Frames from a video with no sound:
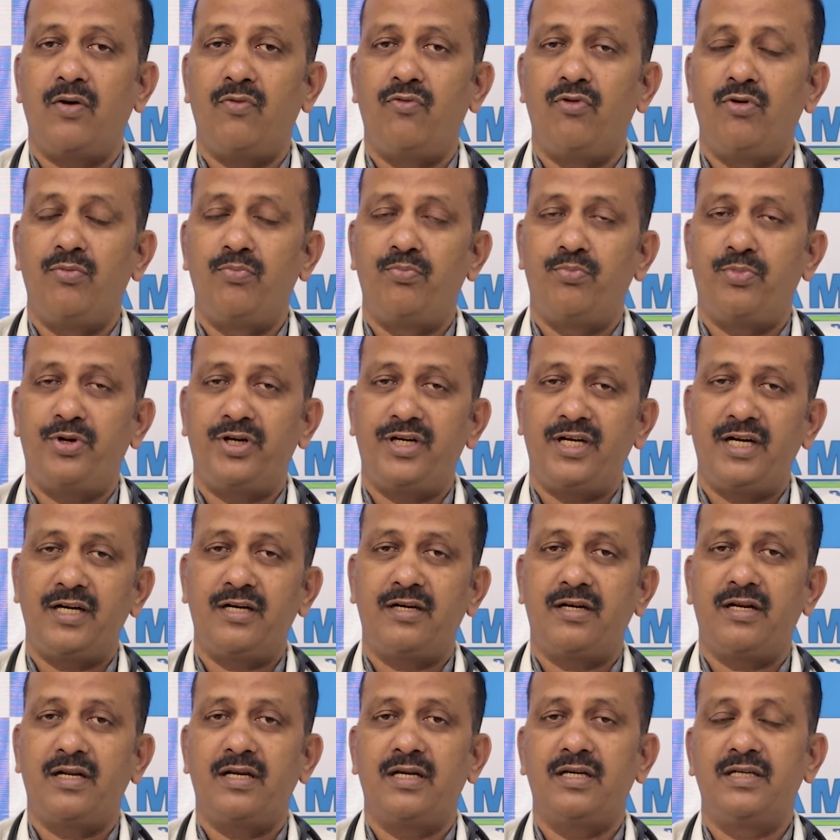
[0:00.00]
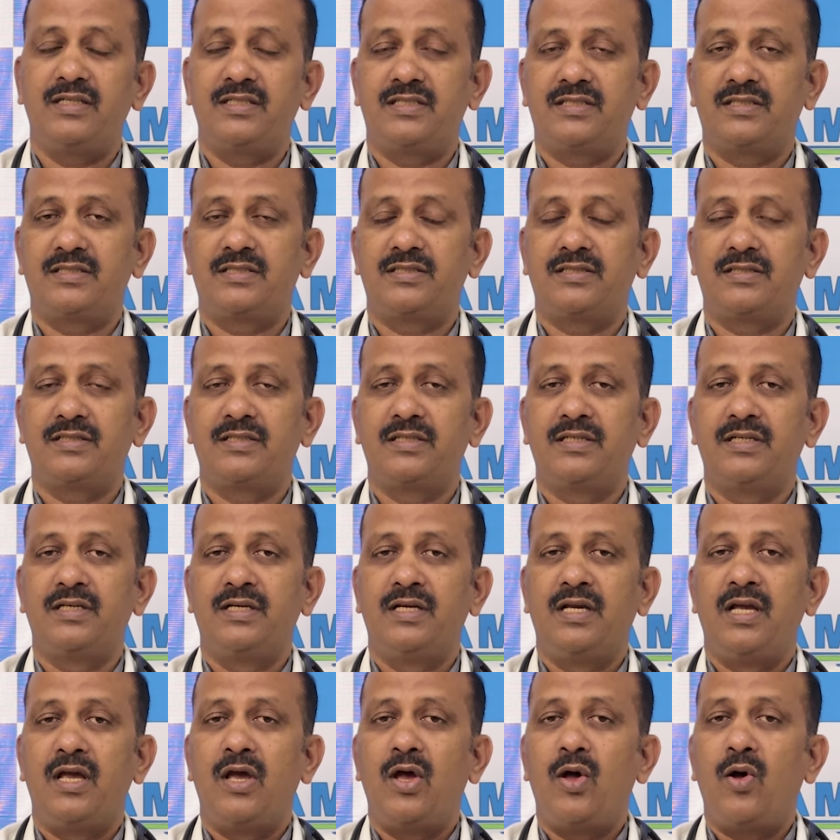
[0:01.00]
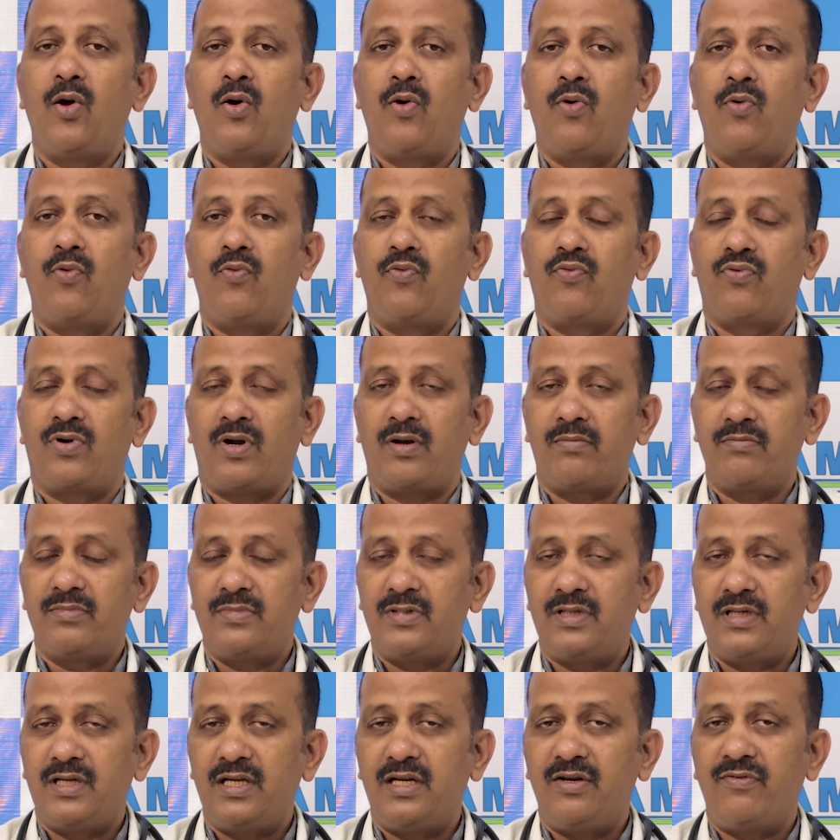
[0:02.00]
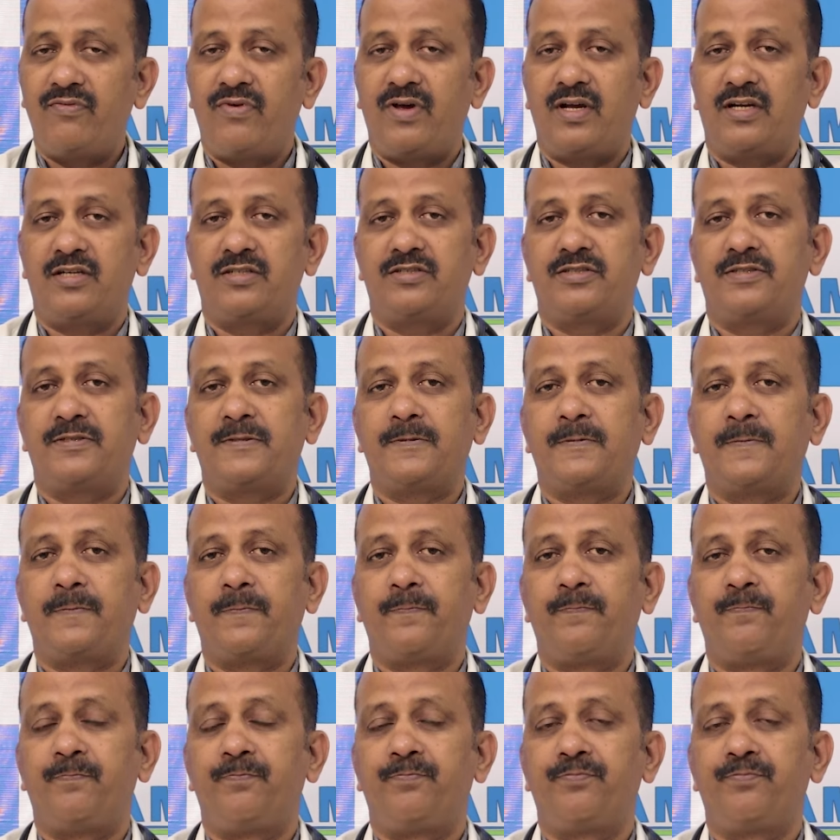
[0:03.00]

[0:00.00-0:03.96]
would protect us from the infection.